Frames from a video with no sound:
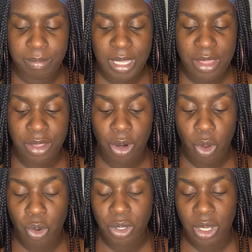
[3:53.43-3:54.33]
And they're
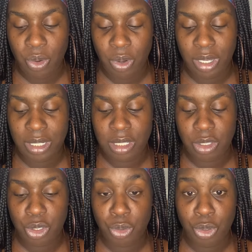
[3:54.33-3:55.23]
holding on
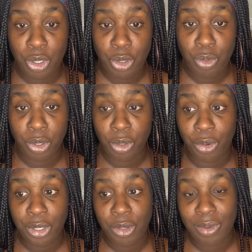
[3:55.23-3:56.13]
to you or you're
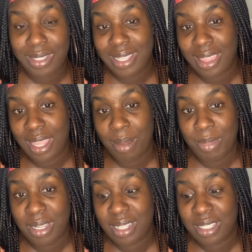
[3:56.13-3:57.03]
holding on to them
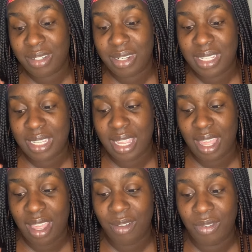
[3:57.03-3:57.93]
because there is
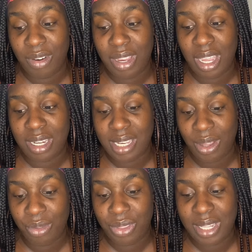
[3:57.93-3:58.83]
a very
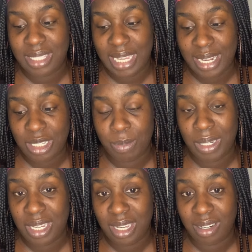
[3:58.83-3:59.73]
unhealthy
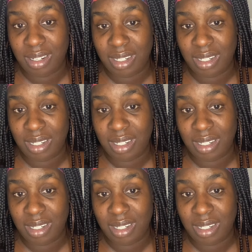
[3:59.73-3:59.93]
attachment here,